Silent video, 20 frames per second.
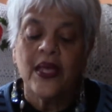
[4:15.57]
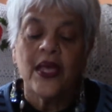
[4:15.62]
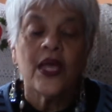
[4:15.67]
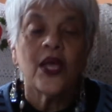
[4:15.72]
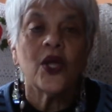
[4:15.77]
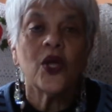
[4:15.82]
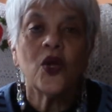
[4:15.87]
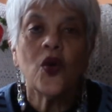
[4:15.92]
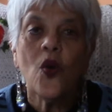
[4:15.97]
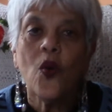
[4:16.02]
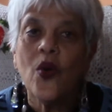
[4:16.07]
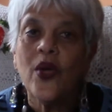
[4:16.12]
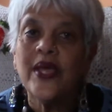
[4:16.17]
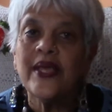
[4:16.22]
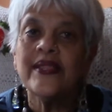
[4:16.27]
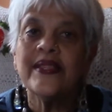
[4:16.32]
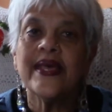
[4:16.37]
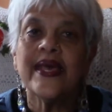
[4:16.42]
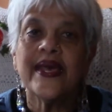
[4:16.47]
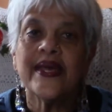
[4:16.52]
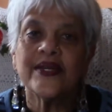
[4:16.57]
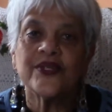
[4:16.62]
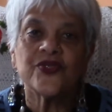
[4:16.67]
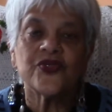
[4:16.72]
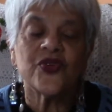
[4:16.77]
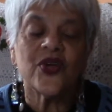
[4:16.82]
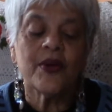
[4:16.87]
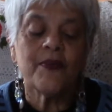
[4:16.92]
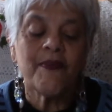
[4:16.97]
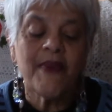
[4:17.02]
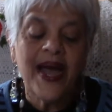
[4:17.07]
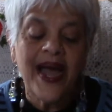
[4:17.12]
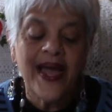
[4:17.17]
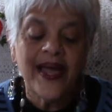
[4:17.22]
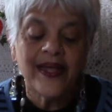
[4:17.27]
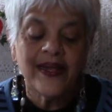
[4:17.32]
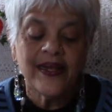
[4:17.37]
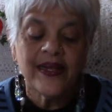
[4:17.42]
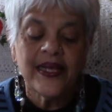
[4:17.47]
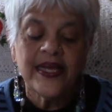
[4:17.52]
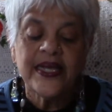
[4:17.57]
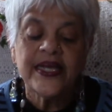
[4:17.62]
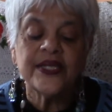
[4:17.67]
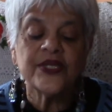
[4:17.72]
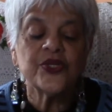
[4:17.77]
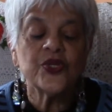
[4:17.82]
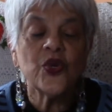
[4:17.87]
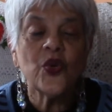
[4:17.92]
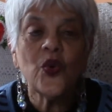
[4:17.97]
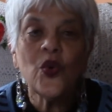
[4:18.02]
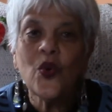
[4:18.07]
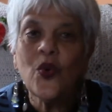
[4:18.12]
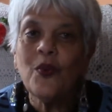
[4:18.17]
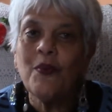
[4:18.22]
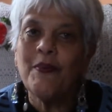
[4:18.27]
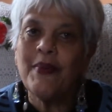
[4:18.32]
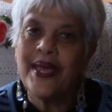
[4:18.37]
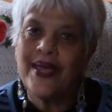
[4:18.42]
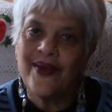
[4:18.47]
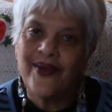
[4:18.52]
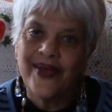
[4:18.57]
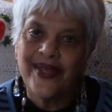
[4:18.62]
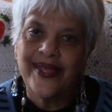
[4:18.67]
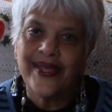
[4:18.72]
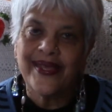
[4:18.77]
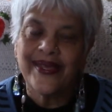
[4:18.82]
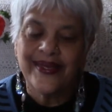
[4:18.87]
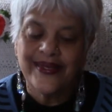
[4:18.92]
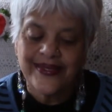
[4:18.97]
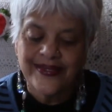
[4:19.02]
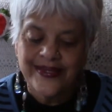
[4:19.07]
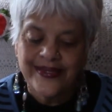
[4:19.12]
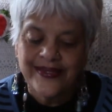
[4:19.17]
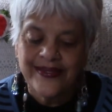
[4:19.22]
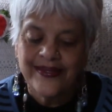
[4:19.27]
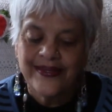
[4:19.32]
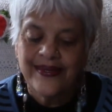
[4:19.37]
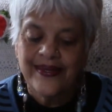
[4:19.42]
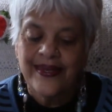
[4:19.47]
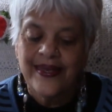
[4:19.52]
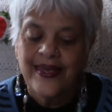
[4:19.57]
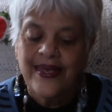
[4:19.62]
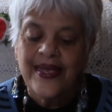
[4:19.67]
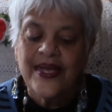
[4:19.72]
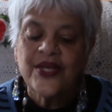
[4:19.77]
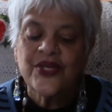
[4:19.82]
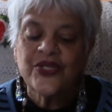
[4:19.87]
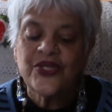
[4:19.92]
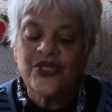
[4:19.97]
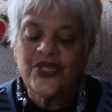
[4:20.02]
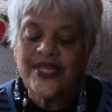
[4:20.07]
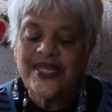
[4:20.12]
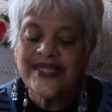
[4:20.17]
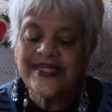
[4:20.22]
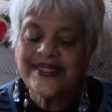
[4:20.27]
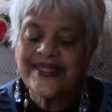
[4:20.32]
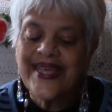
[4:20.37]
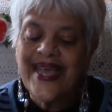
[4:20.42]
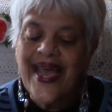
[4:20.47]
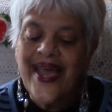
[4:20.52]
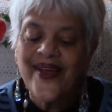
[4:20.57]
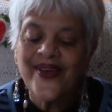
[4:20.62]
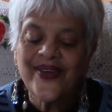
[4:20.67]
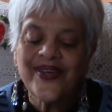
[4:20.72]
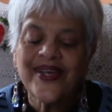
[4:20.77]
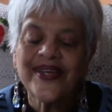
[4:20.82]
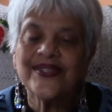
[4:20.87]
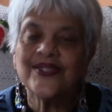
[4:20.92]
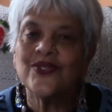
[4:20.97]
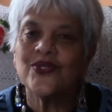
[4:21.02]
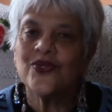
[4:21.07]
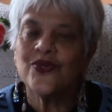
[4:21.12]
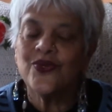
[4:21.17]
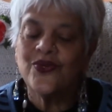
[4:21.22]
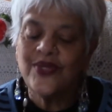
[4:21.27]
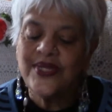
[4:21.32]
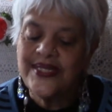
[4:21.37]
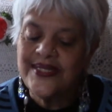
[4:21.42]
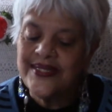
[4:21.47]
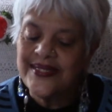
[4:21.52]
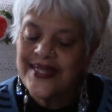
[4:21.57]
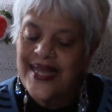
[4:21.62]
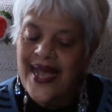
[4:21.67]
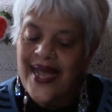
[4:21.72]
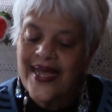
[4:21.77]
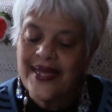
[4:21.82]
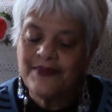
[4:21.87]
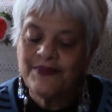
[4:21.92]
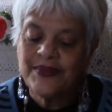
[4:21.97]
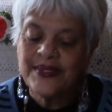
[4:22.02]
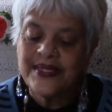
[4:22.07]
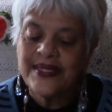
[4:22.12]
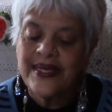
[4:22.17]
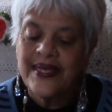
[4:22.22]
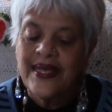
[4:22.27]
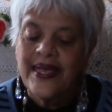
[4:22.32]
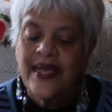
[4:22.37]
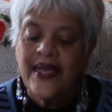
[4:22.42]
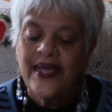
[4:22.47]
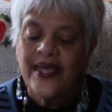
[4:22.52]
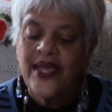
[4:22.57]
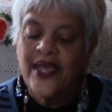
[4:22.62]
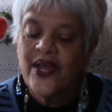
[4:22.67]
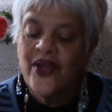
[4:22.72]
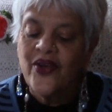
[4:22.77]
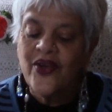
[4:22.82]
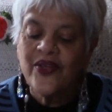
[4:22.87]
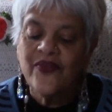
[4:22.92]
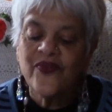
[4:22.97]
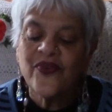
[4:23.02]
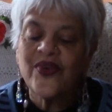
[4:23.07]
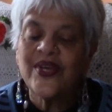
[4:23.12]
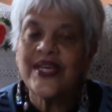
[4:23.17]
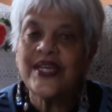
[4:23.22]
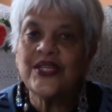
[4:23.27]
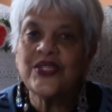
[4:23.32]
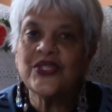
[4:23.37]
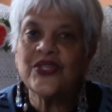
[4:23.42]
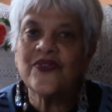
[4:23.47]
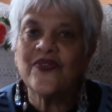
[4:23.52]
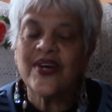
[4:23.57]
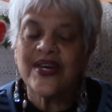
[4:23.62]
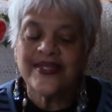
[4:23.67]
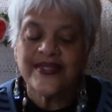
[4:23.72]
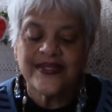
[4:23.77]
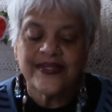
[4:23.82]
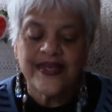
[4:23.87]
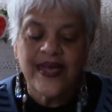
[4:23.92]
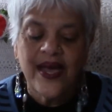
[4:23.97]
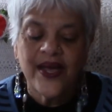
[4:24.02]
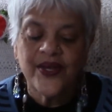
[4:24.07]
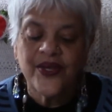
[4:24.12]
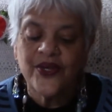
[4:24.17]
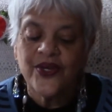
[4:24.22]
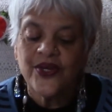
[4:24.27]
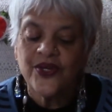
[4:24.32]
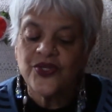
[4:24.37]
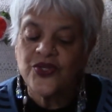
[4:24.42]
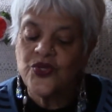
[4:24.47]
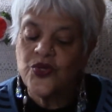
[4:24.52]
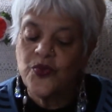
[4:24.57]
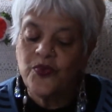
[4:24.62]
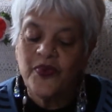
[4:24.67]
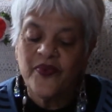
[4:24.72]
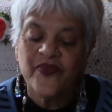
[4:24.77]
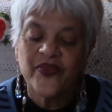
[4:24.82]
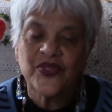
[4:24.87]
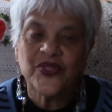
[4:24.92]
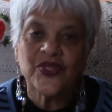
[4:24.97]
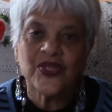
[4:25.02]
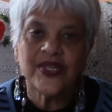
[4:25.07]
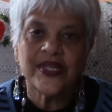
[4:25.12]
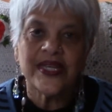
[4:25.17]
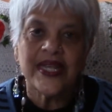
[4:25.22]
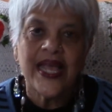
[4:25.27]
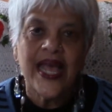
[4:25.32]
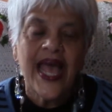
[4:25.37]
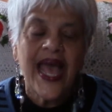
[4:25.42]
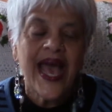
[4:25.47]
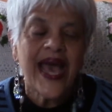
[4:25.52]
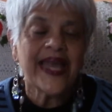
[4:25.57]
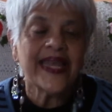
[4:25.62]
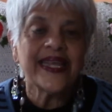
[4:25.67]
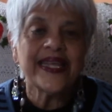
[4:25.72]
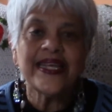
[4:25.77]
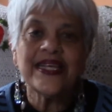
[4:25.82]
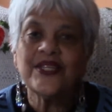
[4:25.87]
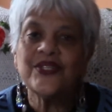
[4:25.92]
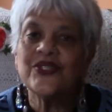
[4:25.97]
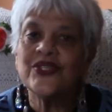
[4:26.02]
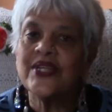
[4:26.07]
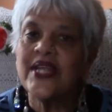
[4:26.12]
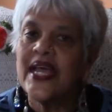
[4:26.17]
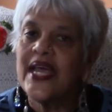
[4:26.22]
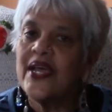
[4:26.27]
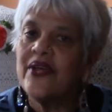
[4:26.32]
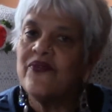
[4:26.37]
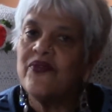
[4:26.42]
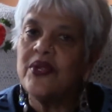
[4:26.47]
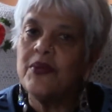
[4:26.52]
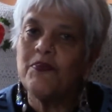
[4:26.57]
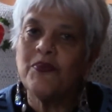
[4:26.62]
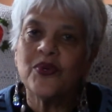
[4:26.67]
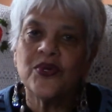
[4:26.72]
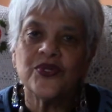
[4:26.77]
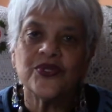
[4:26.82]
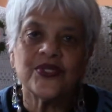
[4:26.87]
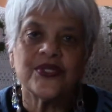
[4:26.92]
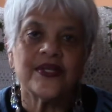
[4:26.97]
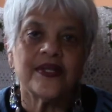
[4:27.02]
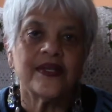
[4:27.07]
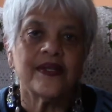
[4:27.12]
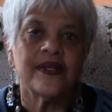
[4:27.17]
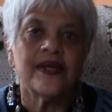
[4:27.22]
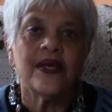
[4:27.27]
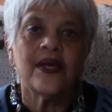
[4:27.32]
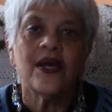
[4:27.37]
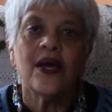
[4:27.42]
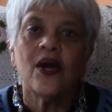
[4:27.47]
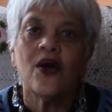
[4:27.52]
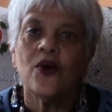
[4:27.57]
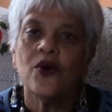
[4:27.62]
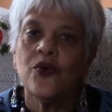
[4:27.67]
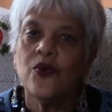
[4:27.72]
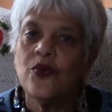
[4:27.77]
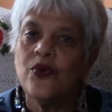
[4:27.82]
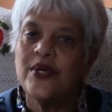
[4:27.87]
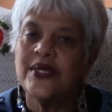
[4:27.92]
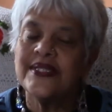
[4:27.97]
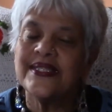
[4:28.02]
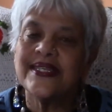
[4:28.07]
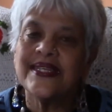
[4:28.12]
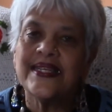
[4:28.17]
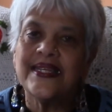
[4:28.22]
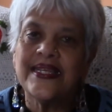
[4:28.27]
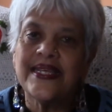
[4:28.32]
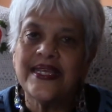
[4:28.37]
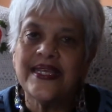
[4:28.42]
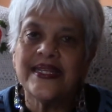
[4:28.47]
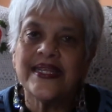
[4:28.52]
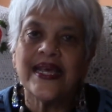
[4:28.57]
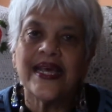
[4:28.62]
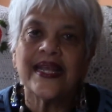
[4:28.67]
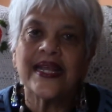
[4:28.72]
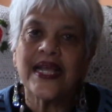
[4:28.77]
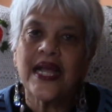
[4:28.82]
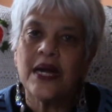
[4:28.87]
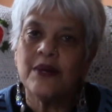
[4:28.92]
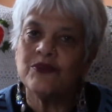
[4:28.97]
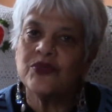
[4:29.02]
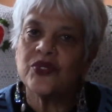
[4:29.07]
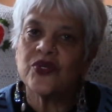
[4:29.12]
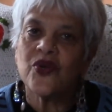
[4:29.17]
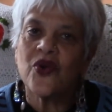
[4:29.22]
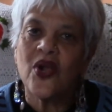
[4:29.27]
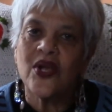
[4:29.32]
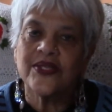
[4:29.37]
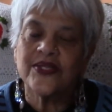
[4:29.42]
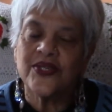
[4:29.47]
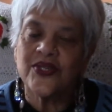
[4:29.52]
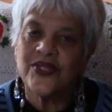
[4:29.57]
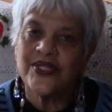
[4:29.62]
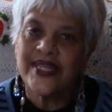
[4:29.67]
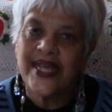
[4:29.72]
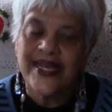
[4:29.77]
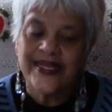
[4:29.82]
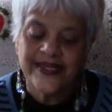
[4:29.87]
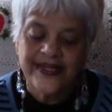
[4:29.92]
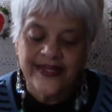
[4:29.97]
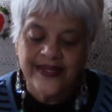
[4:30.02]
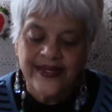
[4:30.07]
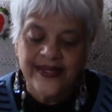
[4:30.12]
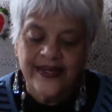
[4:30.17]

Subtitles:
Going the extra mile is who Mary is. She has carried us through these times, caring for each of us under her supervision and each and every person who is in need and comes across her desk,